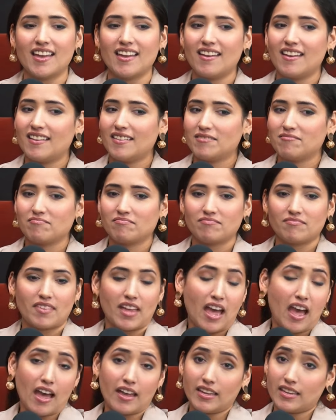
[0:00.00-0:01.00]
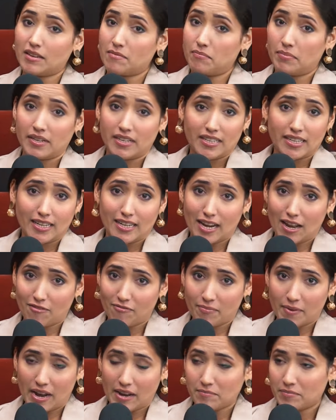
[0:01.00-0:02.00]
Yeah. I completely
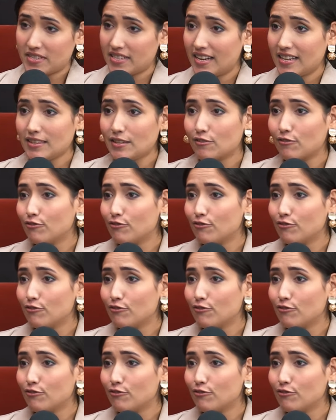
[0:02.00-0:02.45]
love Brampton and the